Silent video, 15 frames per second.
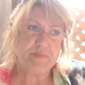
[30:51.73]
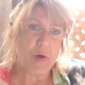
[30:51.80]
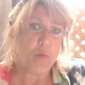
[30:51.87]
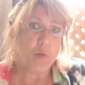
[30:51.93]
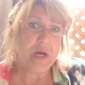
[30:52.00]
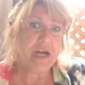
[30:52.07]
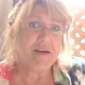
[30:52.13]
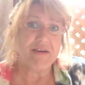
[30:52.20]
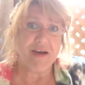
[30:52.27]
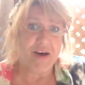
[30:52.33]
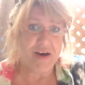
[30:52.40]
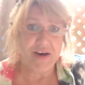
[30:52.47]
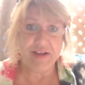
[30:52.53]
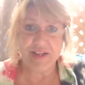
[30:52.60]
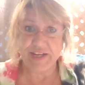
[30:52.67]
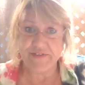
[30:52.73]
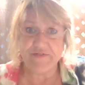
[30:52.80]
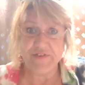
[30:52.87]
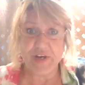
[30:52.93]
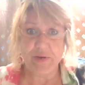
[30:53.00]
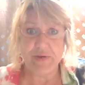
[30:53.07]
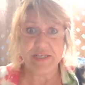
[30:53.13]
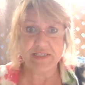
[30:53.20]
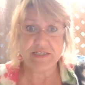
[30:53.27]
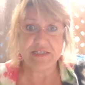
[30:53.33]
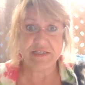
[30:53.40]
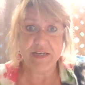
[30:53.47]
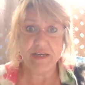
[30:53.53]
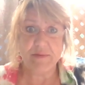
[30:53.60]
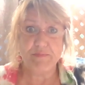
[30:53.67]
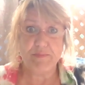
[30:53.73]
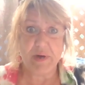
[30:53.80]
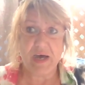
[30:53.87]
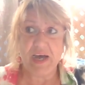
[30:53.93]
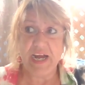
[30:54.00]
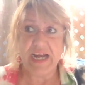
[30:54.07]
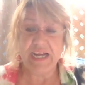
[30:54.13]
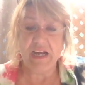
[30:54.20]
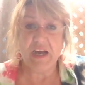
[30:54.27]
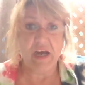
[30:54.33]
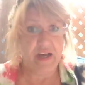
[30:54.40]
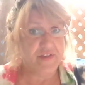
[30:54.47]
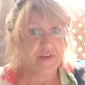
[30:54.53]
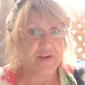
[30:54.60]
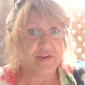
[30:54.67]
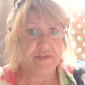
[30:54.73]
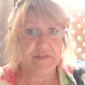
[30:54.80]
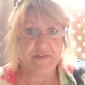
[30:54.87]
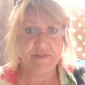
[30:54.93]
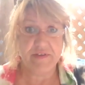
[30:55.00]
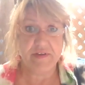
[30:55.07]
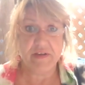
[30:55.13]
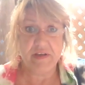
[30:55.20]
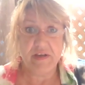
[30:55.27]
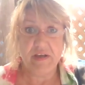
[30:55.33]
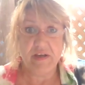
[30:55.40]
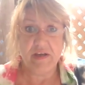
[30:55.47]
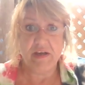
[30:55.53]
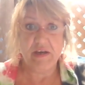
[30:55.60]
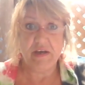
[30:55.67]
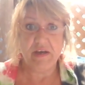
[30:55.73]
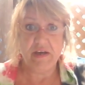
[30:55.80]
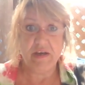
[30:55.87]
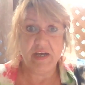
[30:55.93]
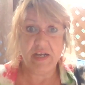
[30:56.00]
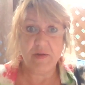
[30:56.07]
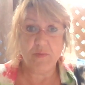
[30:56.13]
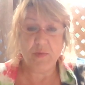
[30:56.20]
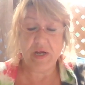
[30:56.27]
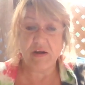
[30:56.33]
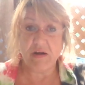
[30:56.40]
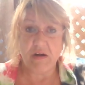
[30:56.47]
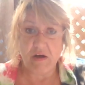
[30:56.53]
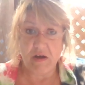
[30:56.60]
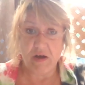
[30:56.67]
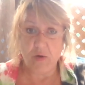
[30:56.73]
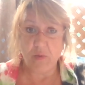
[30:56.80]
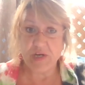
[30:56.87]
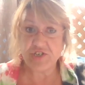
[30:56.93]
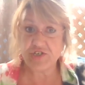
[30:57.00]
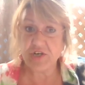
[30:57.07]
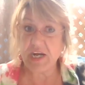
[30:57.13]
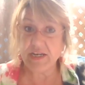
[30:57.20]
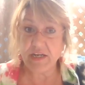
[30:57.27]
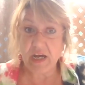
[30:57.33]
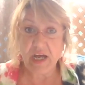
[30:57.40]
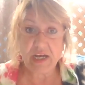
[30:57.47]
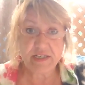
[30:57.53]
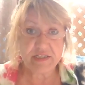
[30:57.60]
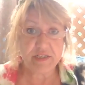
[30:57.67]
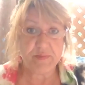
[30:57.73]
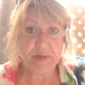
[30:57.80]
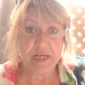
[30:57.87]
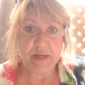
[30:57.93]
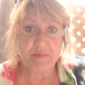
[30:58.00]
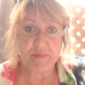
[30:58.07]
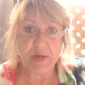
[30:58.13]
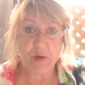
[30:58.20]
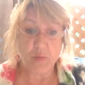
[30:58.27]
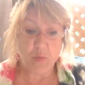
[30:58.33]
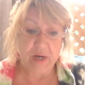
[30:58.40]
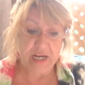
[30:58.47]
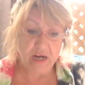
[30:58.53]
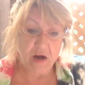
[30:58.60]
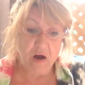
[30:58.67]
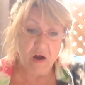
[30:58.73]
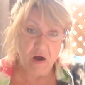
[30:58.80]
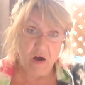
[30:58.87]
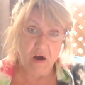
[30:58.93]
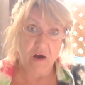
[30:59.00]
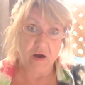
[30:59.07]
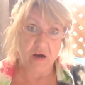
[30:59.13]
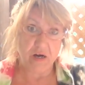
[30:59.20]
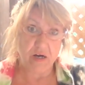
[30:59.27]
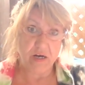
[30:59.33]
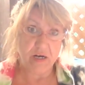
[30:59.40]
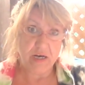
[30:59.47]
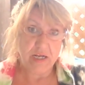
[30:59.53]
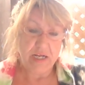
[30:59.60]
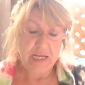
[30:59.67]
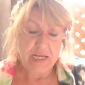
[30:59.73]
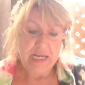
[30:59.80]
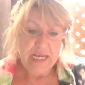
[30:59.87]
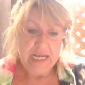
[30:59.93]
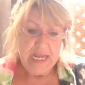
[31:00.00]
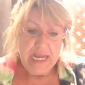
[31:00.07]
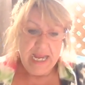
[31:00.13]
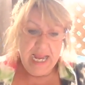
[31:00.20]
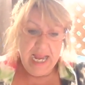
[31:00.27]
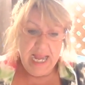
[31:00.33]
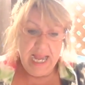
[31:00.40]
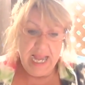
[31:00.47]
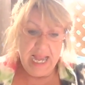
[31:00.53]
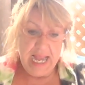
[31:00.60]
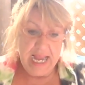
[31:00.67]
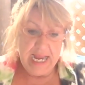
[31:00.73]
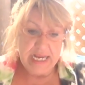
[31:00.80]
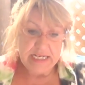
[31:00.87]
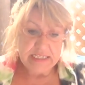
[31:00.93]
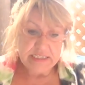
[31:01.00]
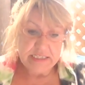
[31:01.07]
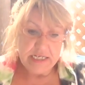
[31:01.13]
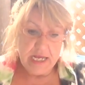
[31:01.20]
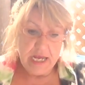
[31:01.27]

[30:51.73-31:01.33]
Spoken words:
but we are all influenced by others. We try not to be, but we are. And